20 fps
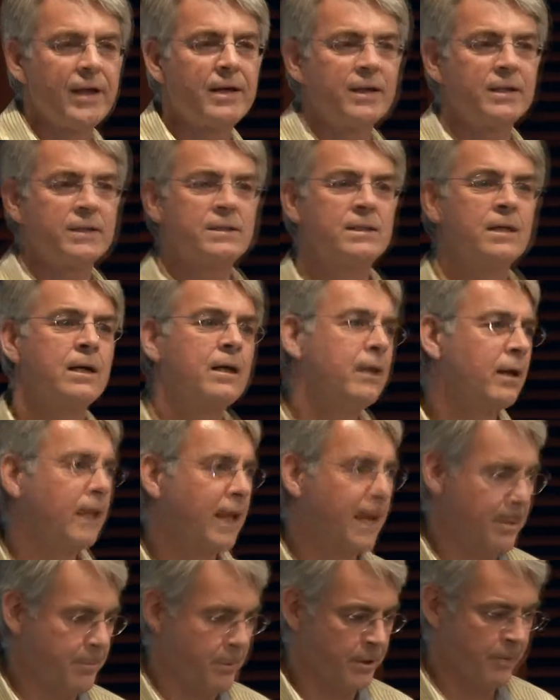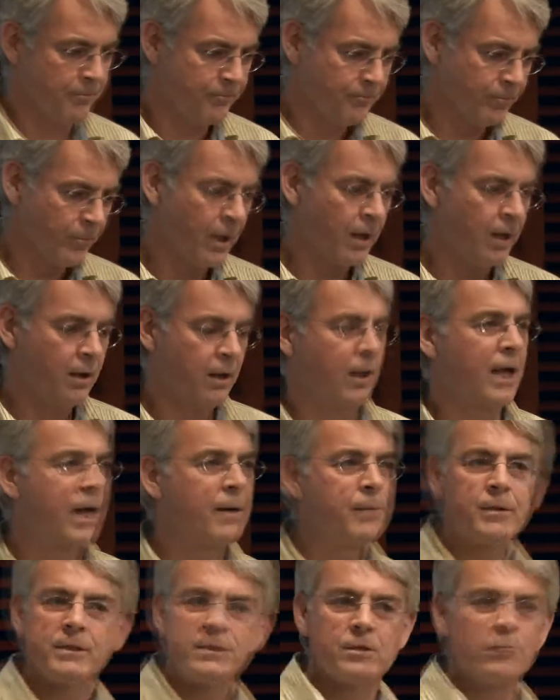is labor. Labor
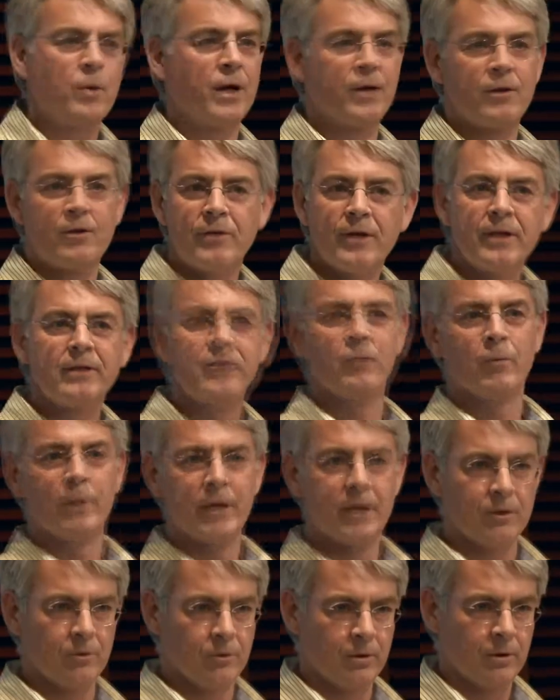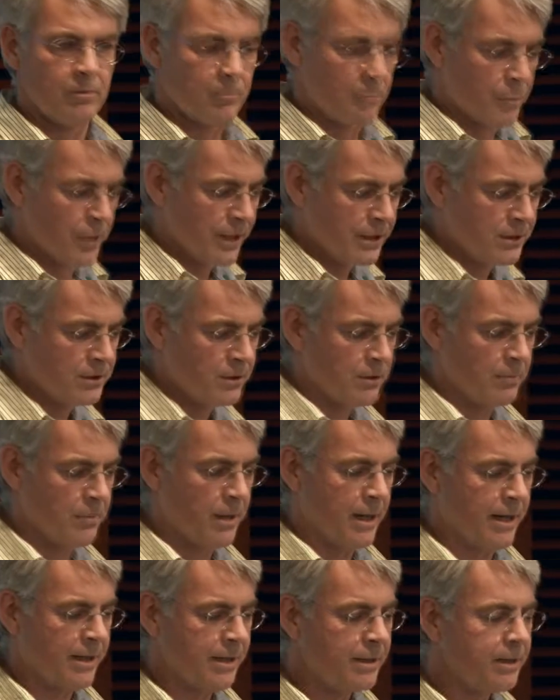is the one thing that we can all bring to the
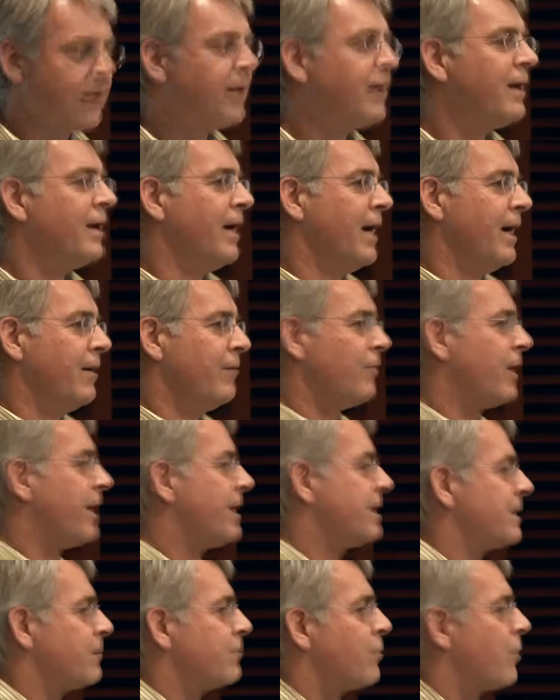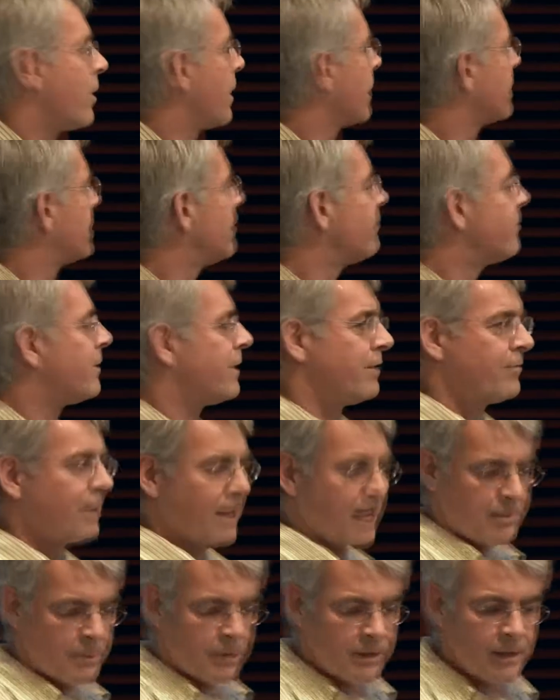market, and raising productivity of
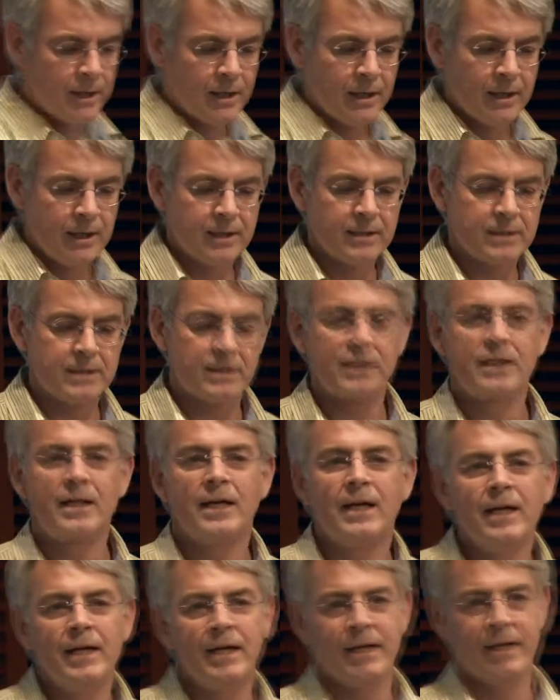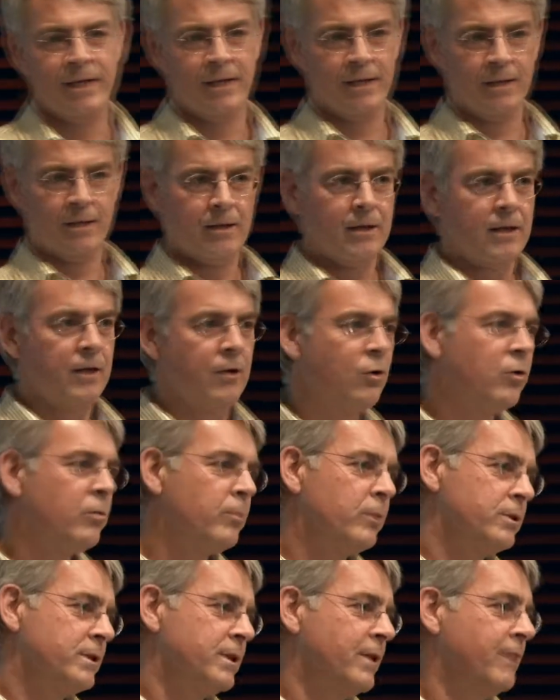labor is the key in
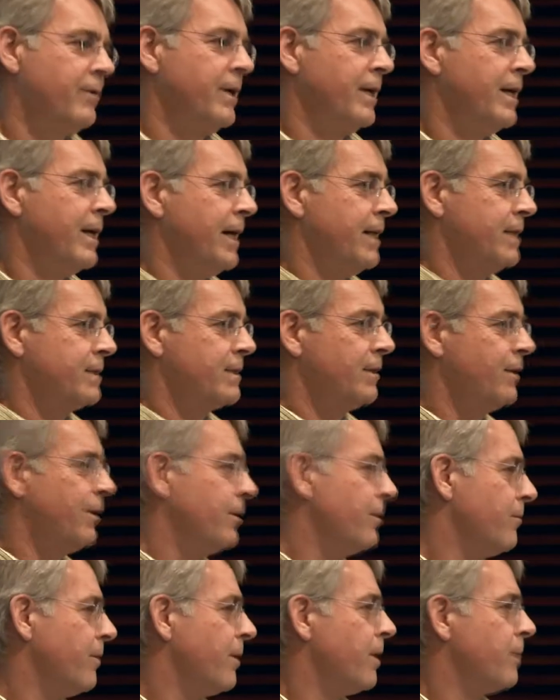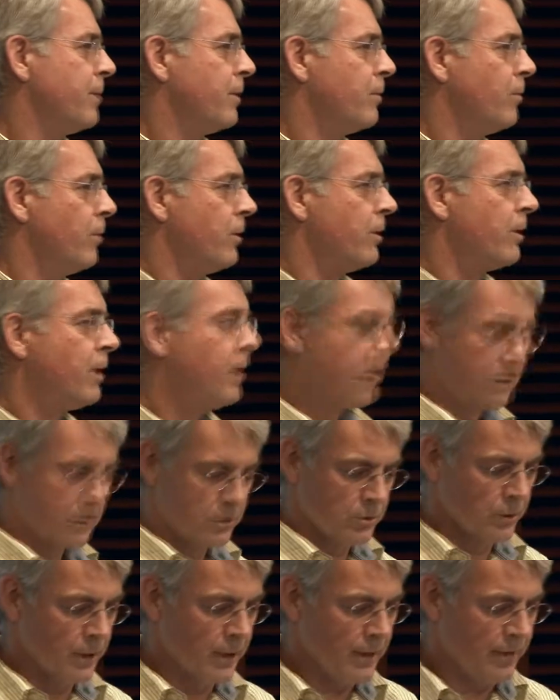almost every case in the developing world
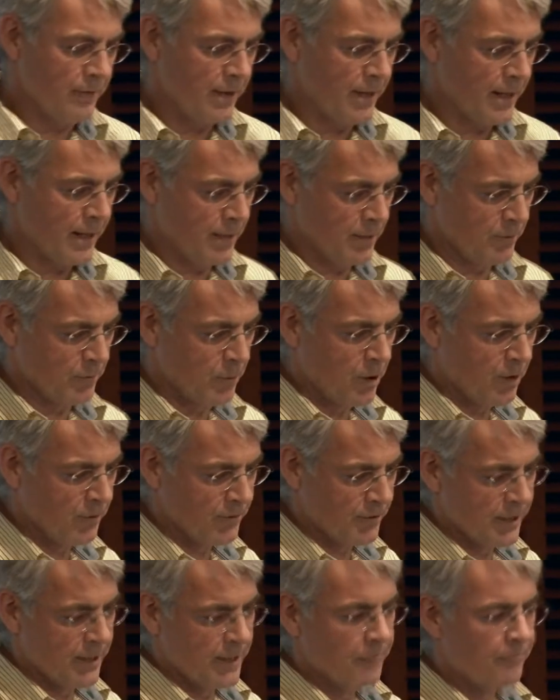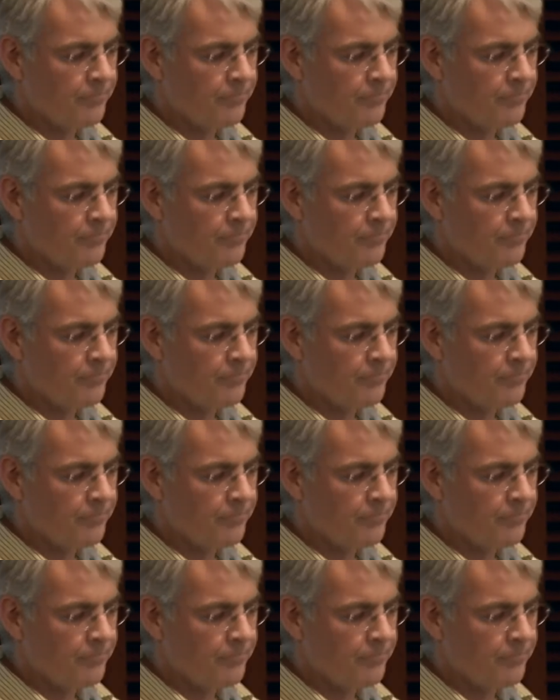to alleviating poverty.